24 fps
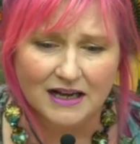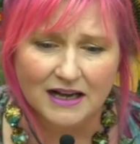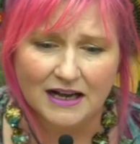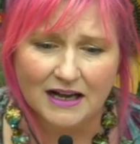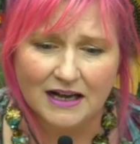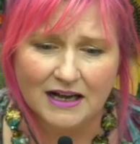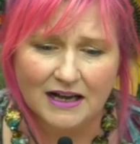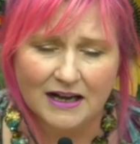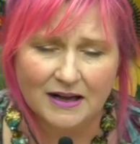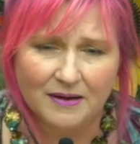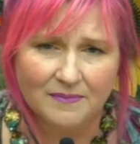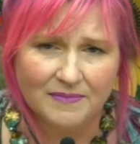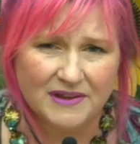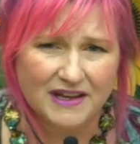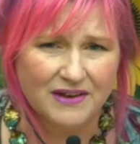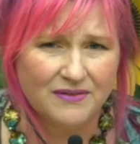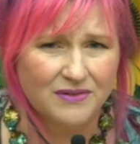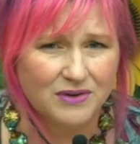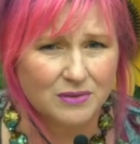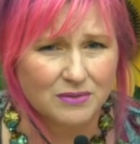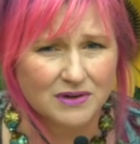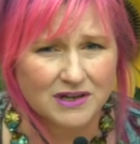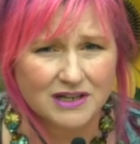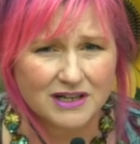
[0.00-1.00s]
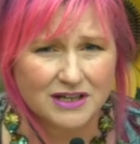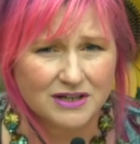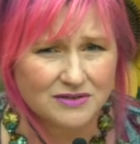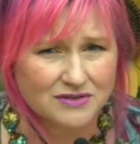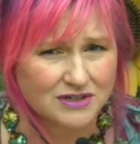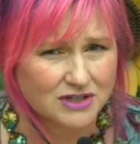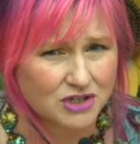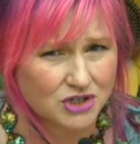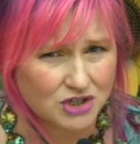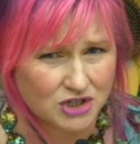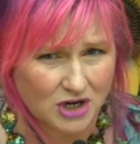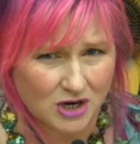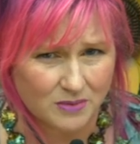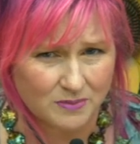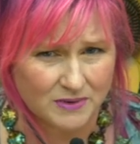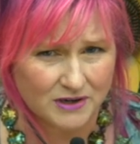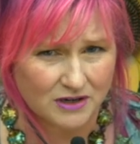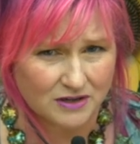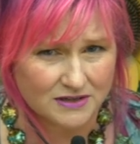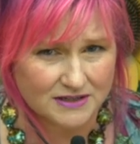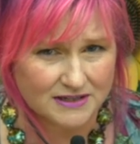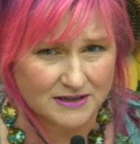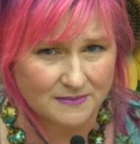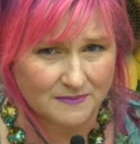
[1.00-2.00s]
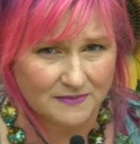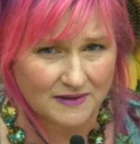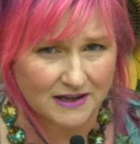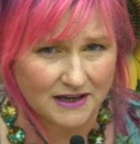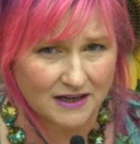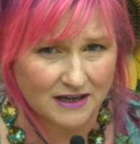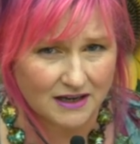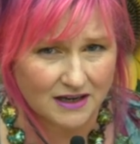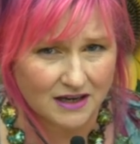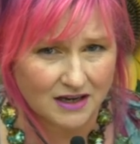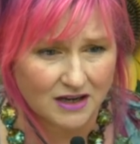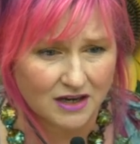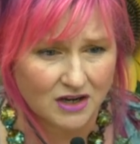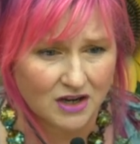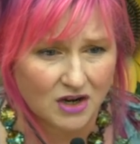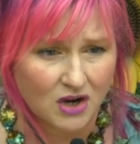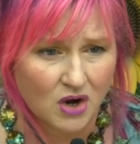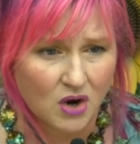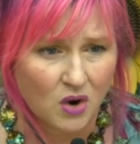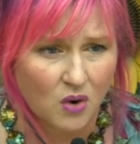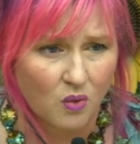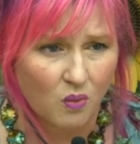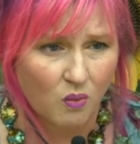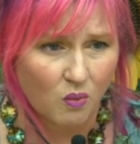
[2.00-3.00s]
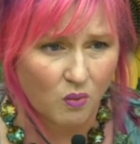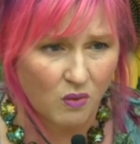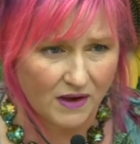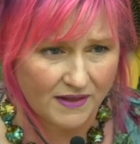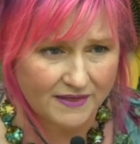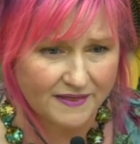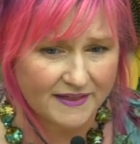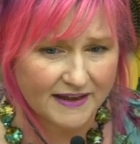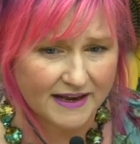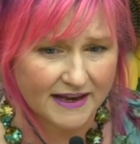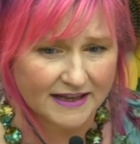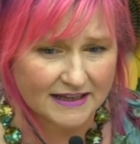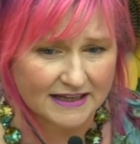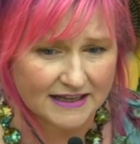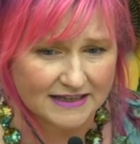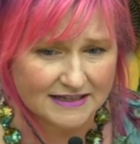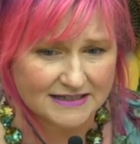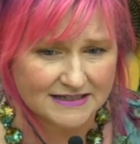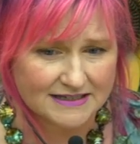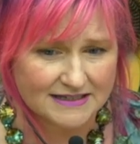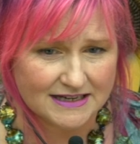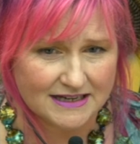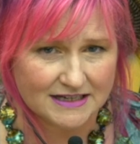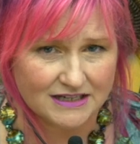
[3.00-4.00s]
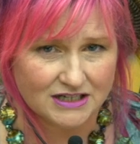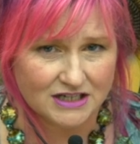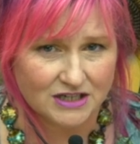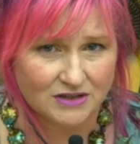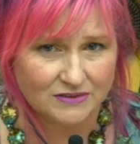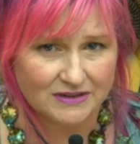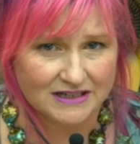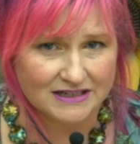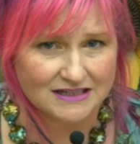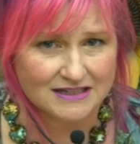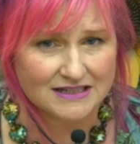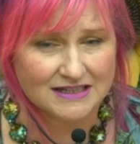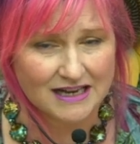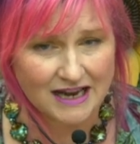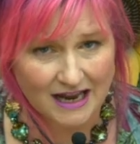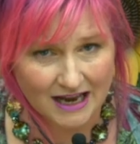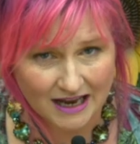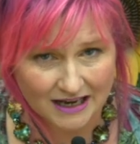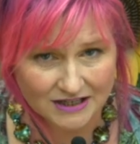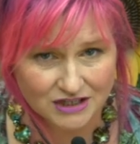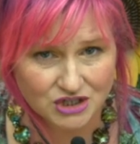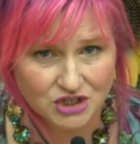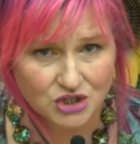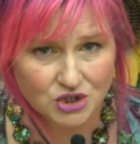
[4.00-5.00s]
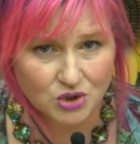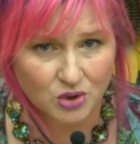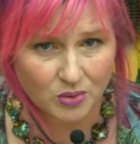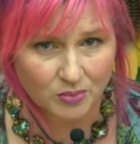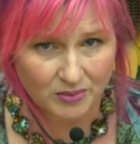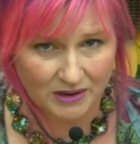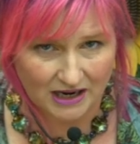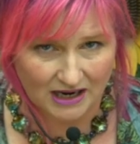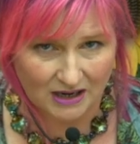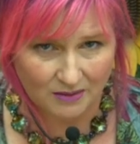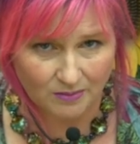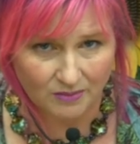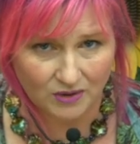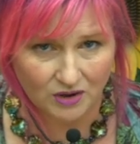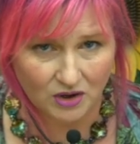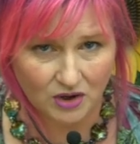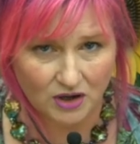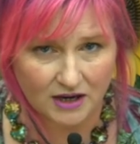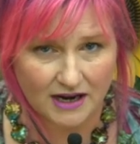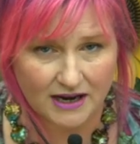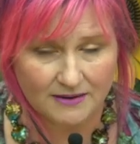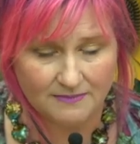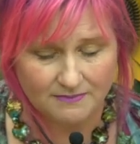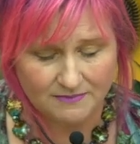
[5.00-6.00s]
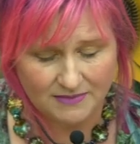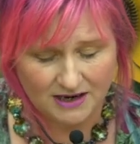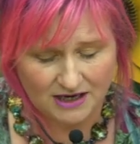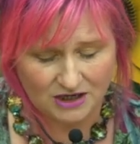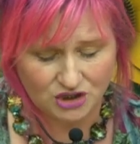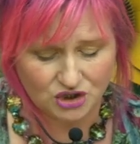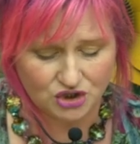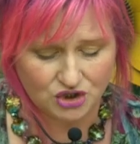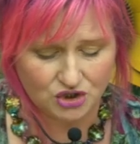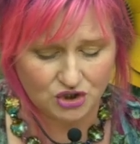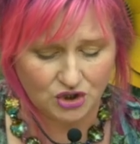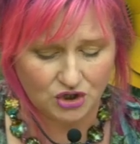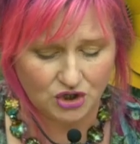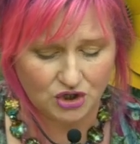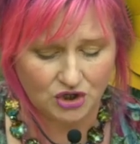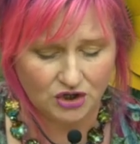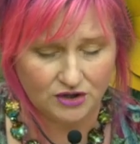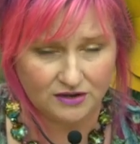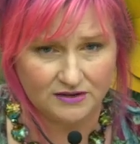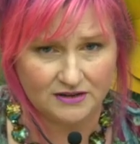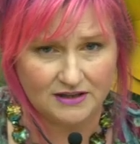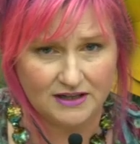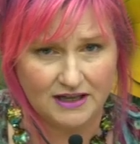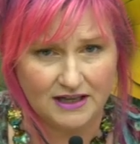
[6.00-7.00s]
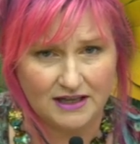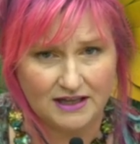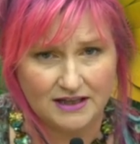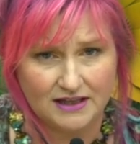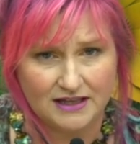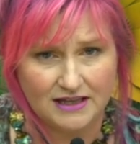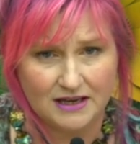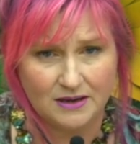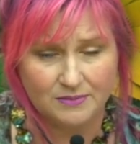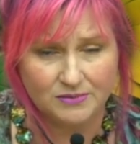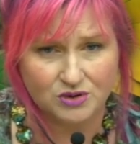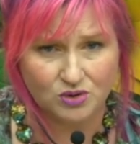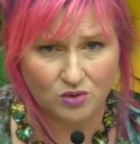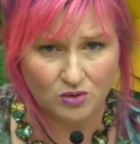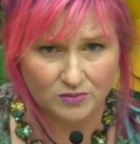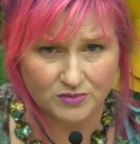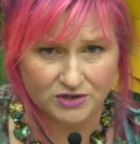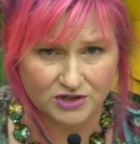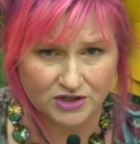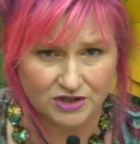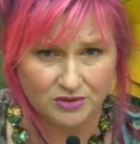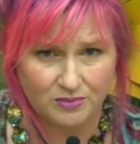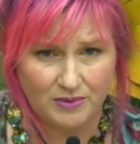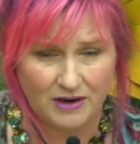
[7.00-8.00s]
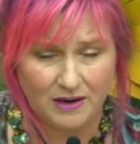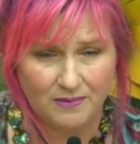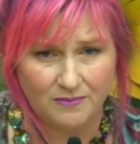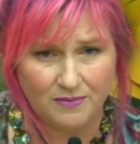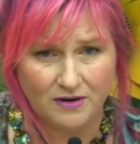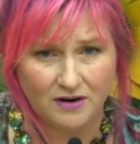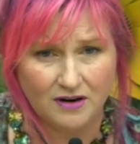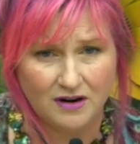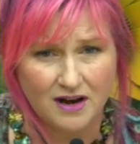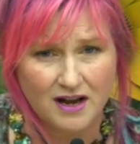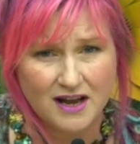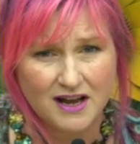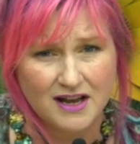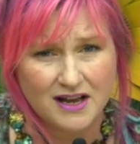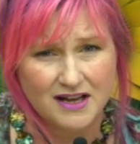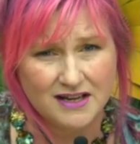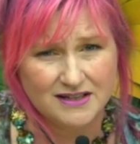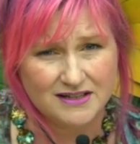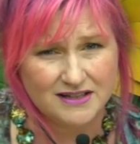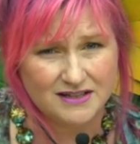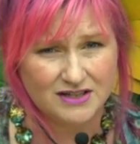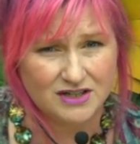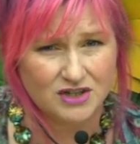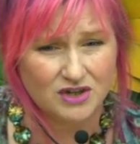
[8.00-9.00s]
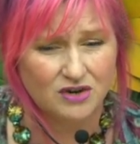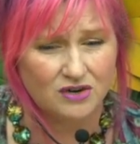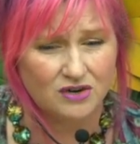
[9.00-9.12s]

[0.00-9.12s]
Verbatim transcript: Um, if you're going to use a Sharpie or something, one thing I'd like to say to you is test your paper and make sure that the absorption of the paper doesn't